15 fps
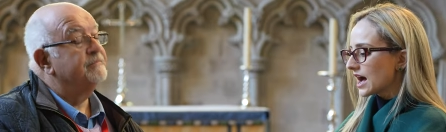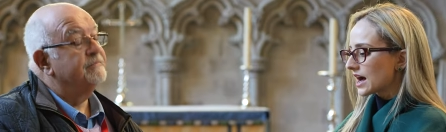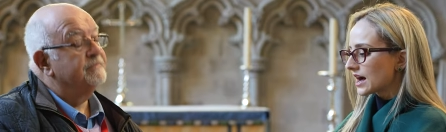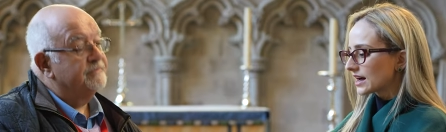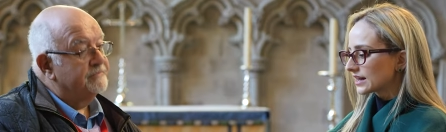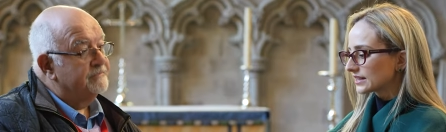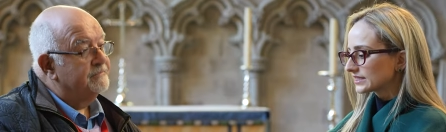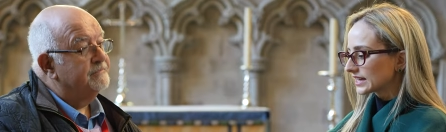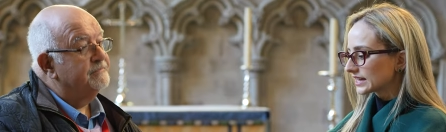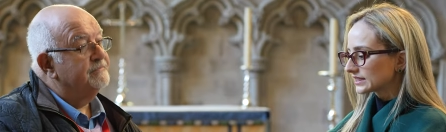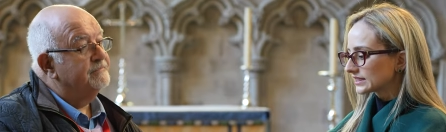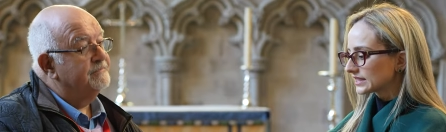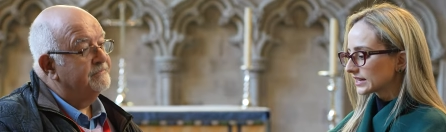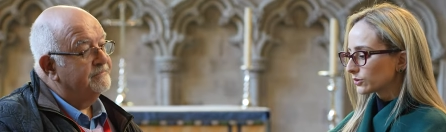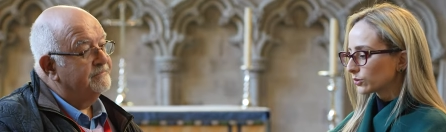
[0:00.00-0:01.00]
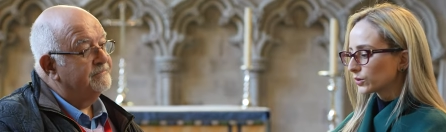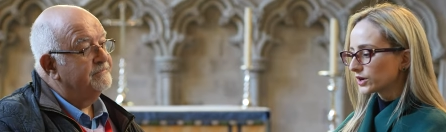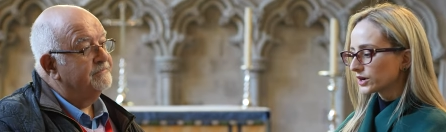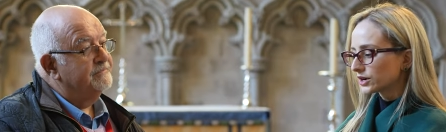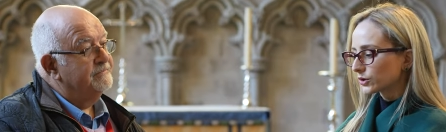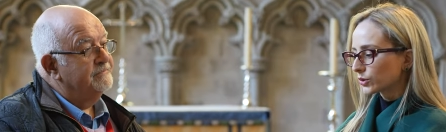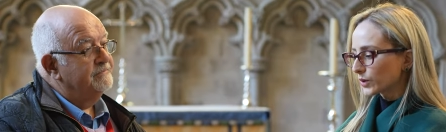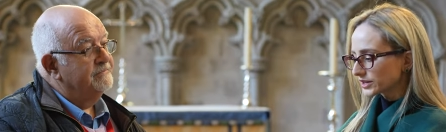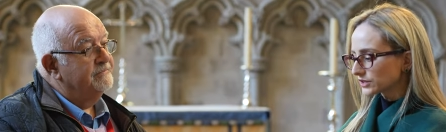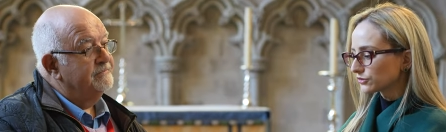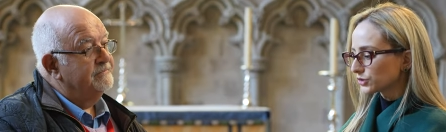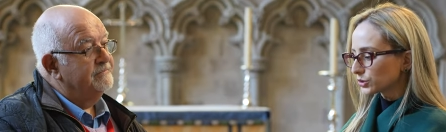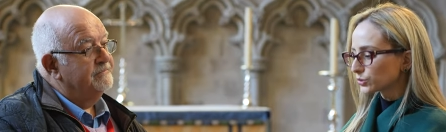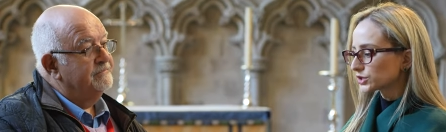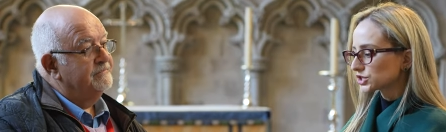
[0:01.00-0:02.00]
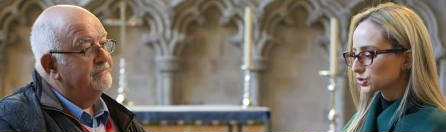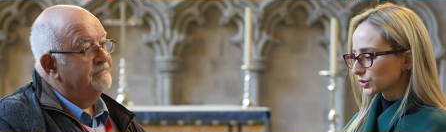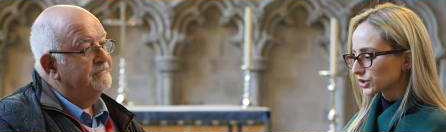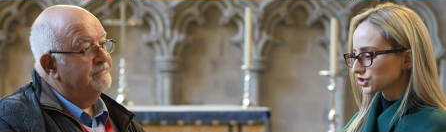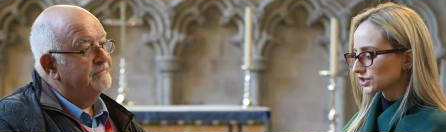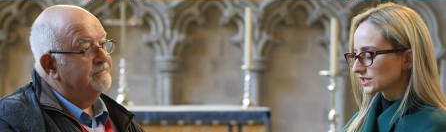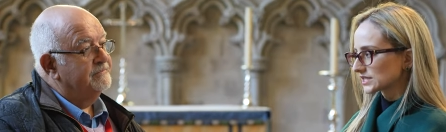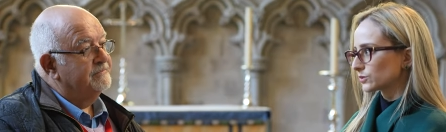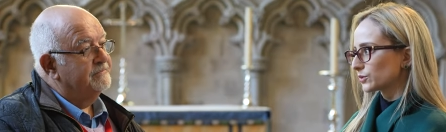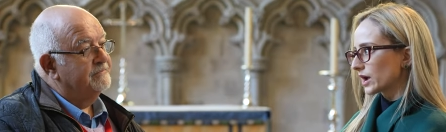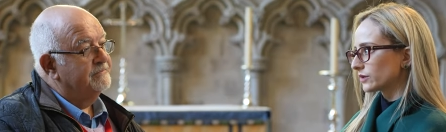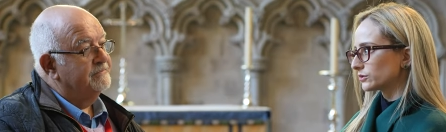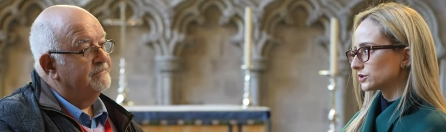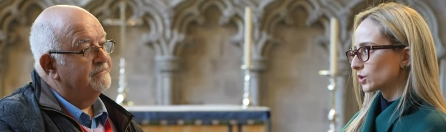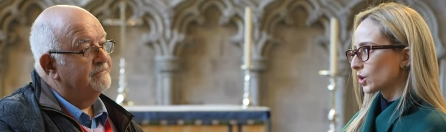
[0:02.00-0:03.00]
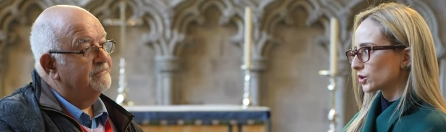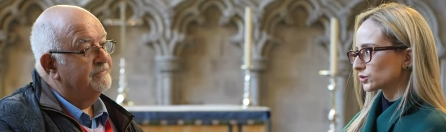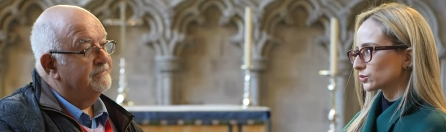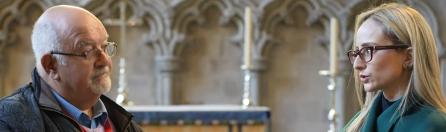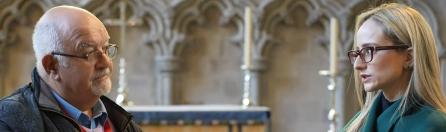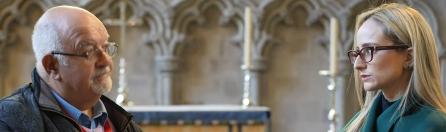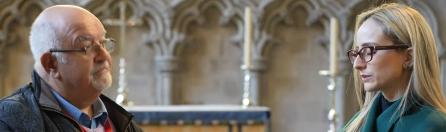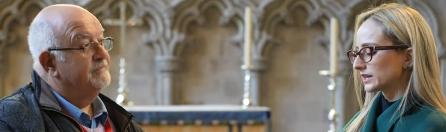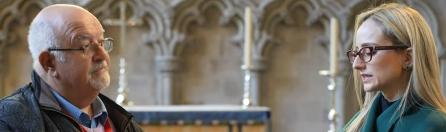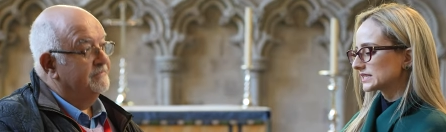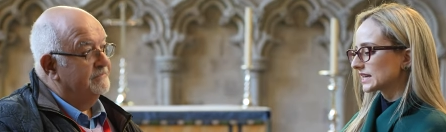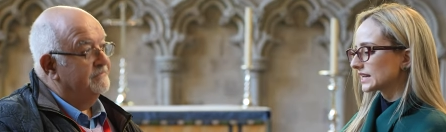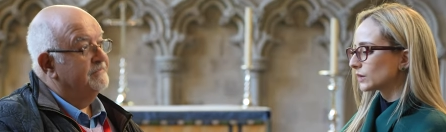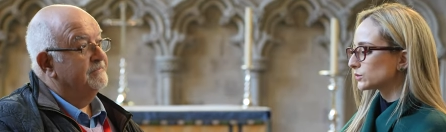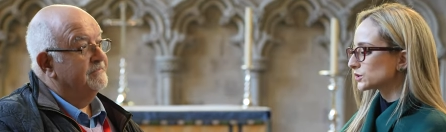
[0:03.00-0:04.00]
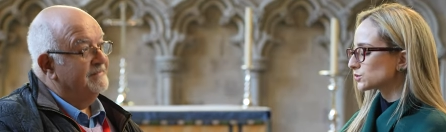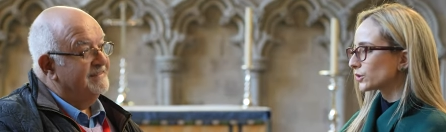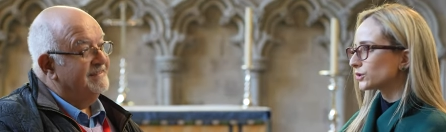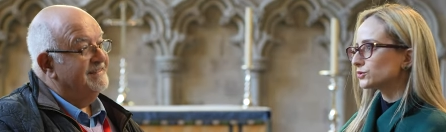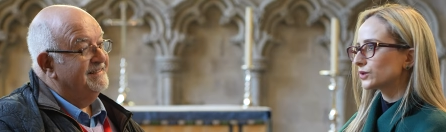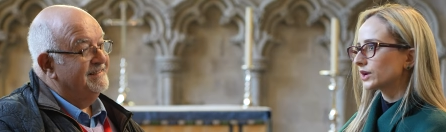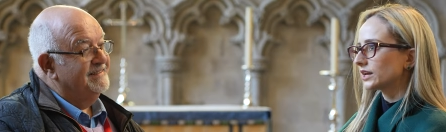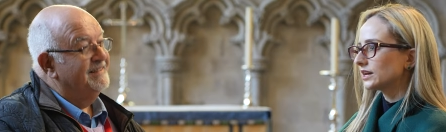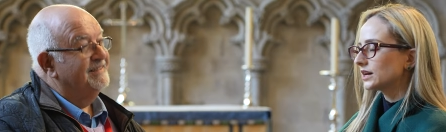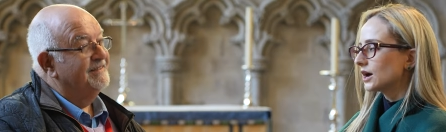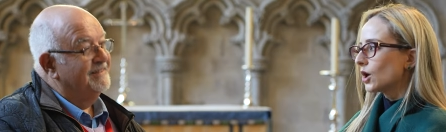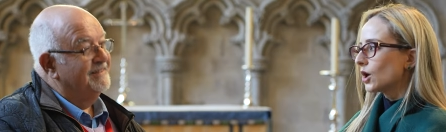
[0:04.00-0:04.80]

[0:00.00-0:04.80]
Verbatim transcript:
Speaker 1: I, that there were quite a few restrictions around hot cross buns, and I was wondering